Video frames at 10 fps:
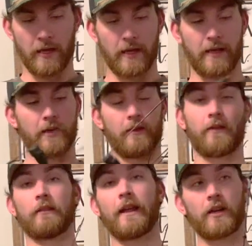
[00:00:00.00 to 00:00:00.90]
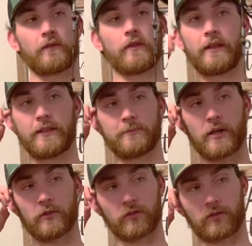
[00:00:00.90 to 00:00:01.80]
And the let off on these
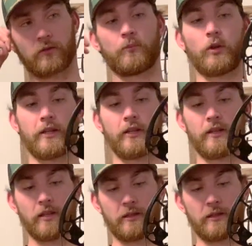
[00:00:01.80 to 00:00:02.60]
bows are pretty good.